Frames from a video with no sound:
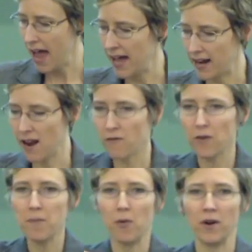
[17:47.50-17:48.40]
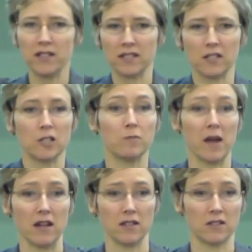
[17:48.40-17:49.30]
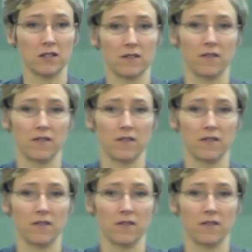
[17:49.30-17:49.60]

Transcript: At every point in space,